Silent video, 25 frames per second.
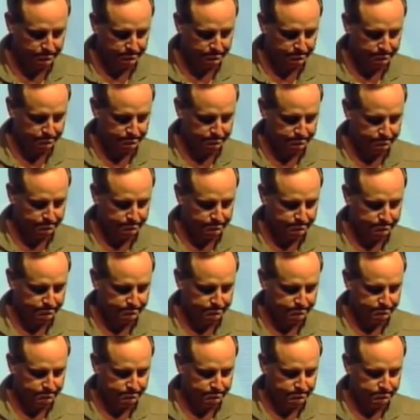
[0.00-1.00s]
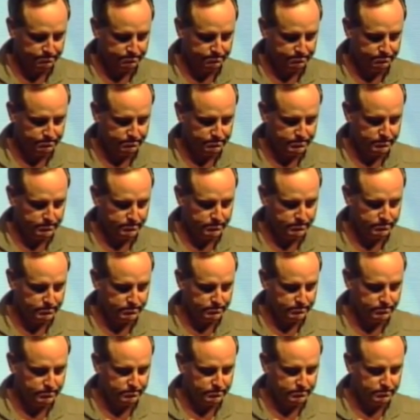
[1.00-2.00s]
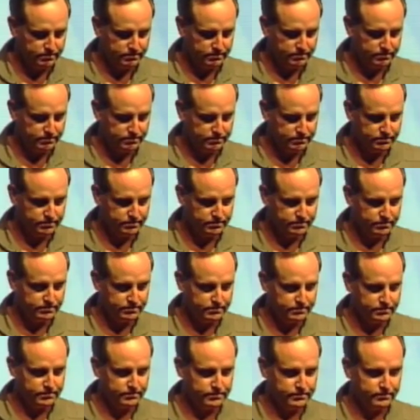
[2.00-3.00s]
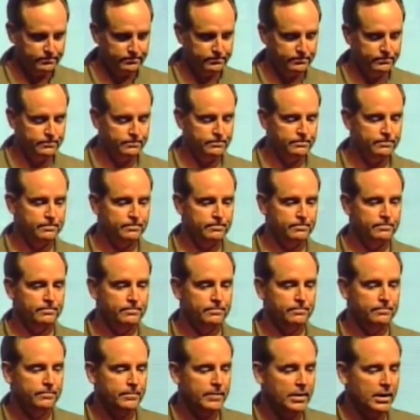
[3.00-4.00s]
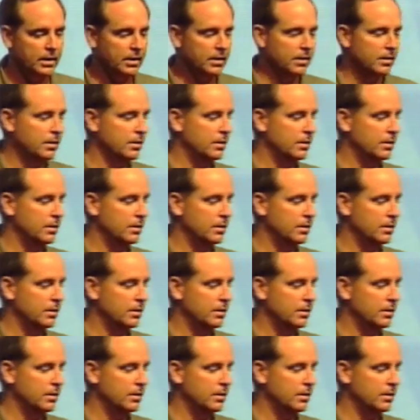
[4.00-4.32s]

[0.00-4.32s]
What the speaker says: No one is speaking in this clip.